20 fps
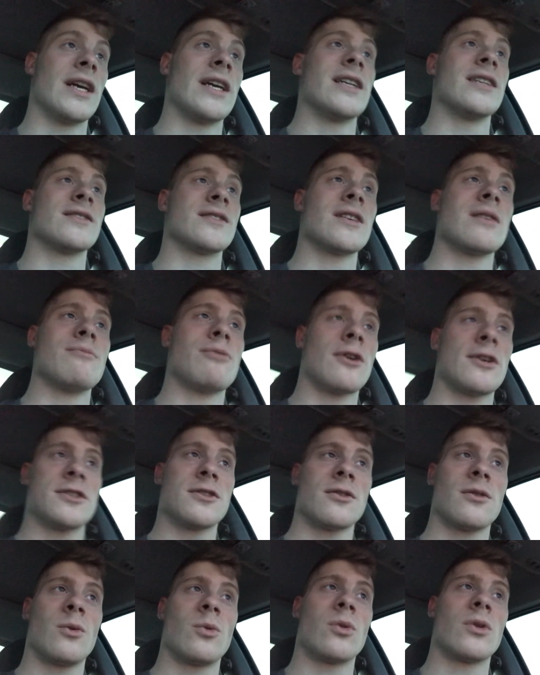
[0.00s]
And in some
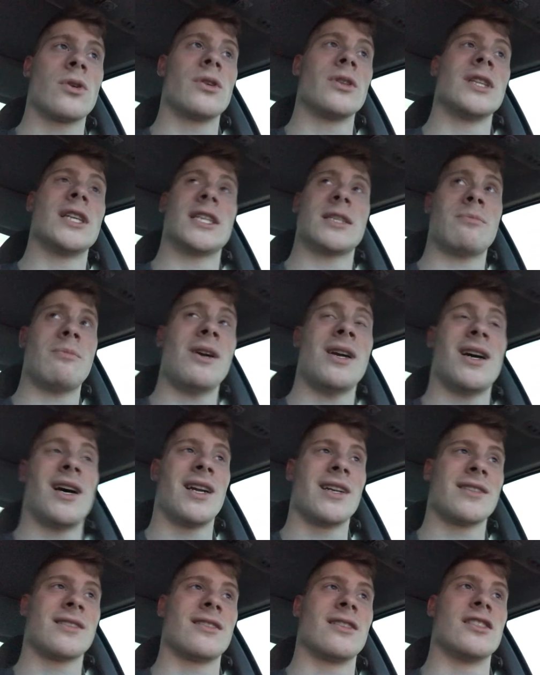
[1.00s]
parts of the world, let's be
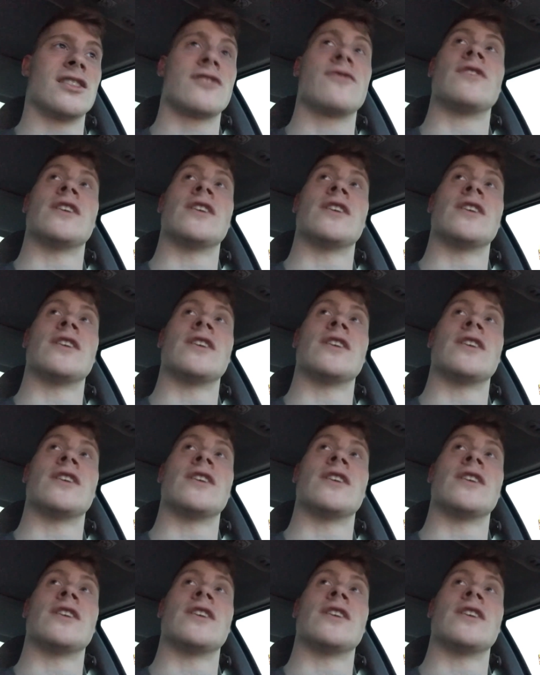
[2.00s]
honest and let's